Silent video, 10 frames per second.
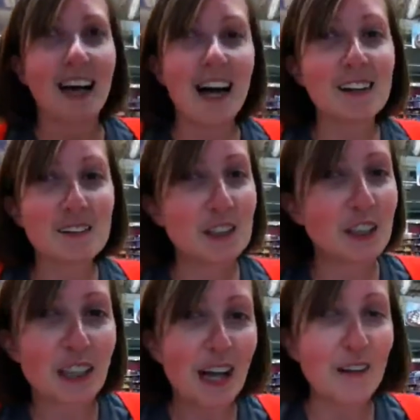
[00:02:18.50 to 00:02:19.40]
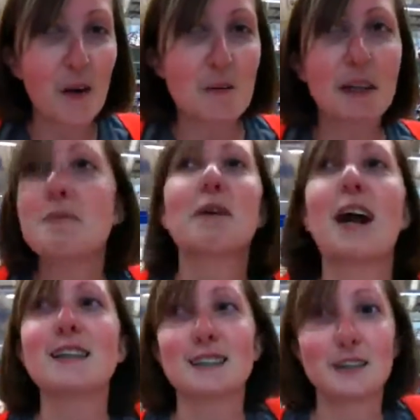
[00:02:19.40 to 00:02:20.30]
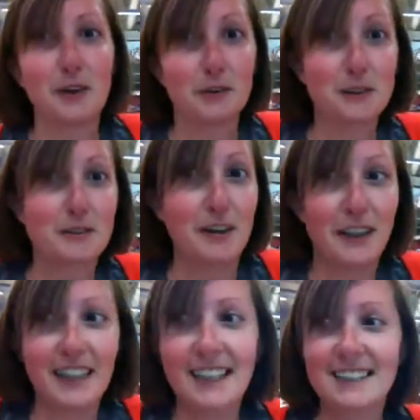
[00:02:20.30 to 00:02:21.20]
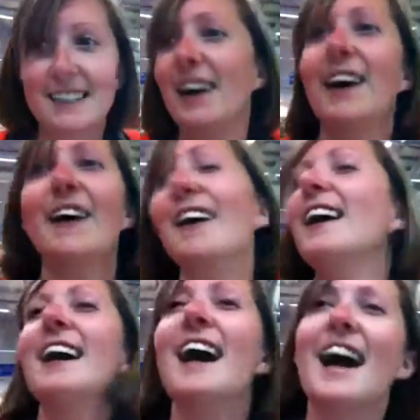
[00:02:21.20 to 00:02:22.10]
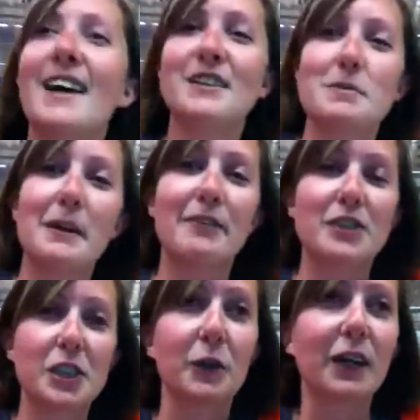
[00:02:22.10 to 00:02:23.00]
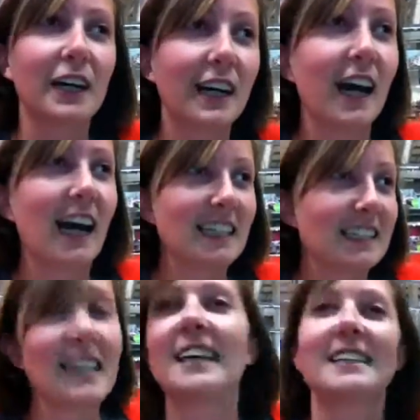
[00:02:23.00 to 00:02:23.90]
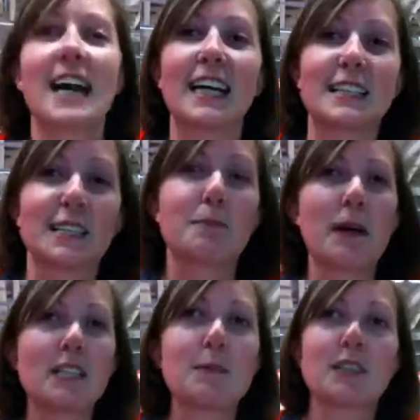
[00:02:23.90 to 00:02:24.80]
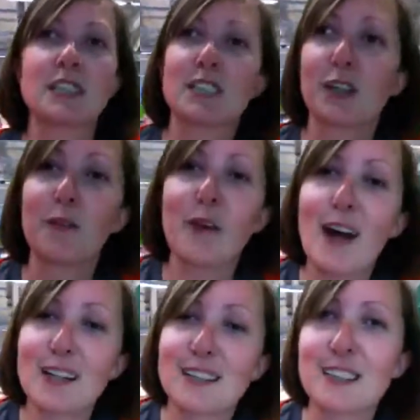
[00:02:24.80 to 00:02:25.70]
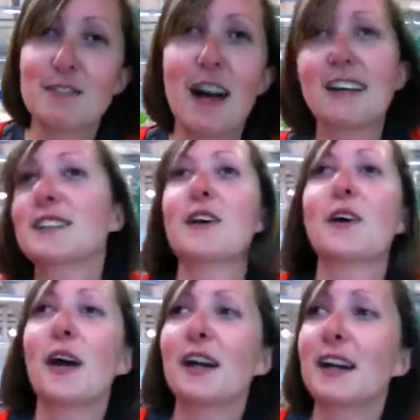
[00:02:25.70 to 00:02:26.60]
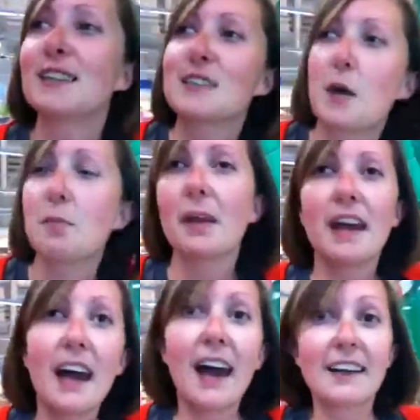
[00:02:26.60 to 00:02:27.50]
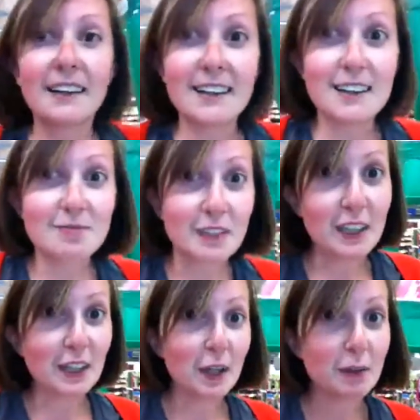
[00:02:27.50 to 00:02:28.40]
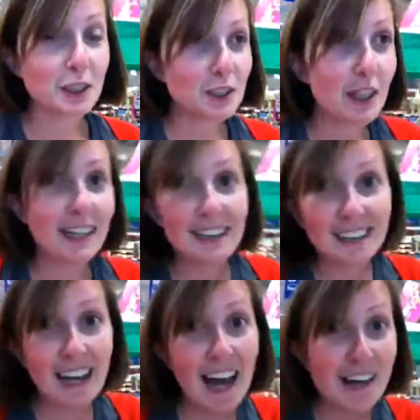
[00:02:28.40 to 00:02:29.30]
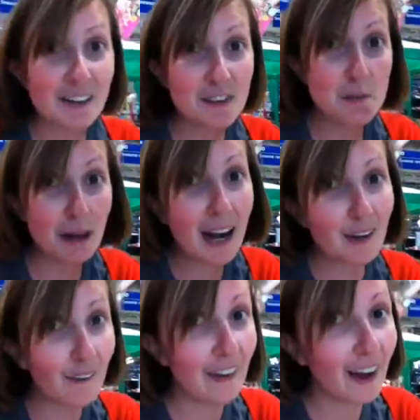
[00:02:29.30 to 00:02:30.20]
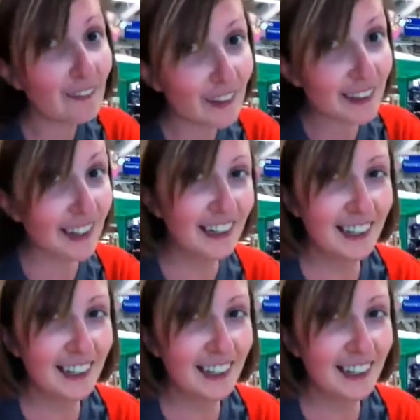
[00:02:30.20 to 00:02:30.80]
I don't do that normally, but I just thought it was funny, so it was a bit of a joke at Jackie's expense, but she took it well, she's fine, it's all good. So yeah, there you go, just thought I'd let the cat out of the bag on that one.